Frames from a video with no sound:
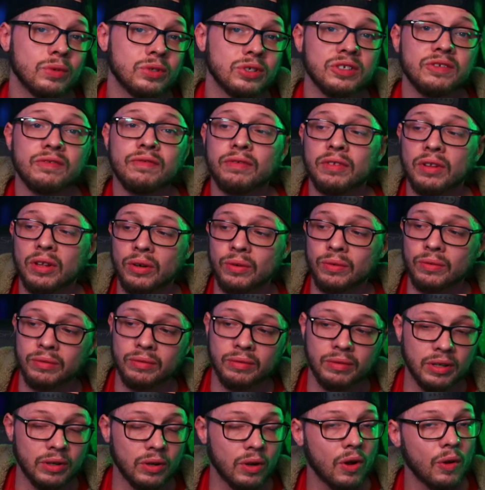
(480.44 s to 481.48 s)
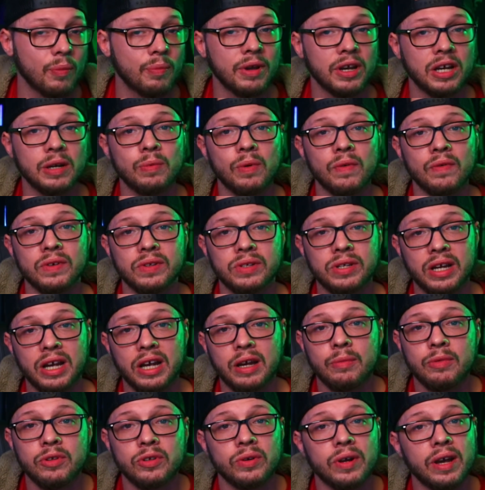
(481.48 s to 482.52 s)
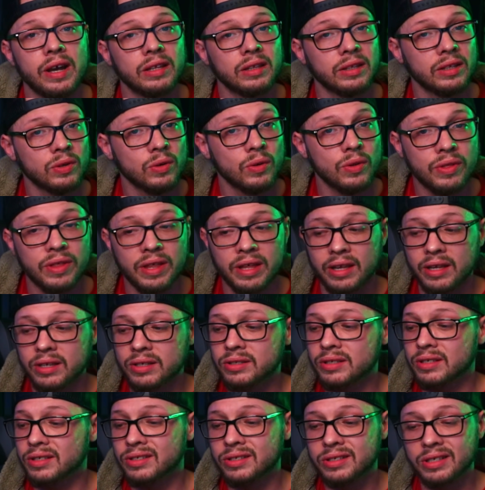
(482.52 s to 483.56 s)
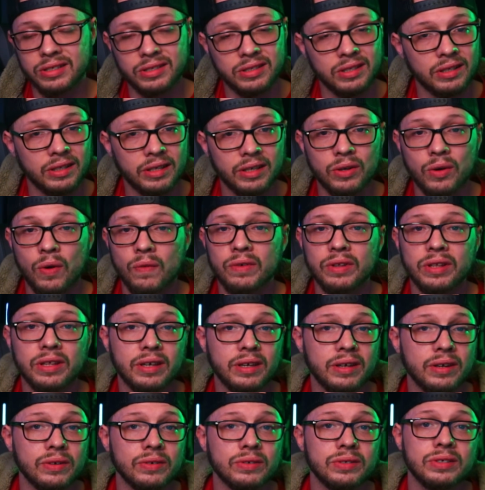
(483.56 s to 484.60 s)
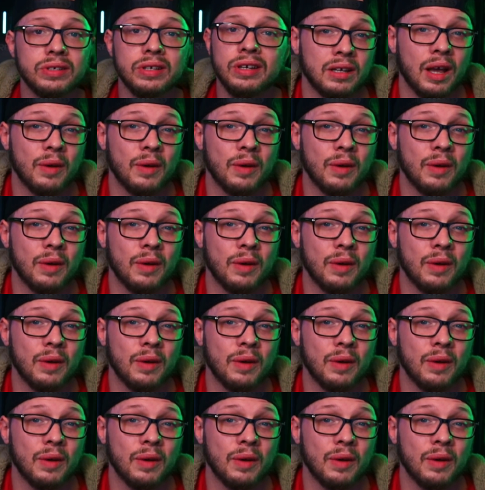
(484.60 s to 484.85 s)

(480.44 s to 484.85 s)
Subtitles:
just flow. It'll all pick up over time, and you'll add little things consistently over the years.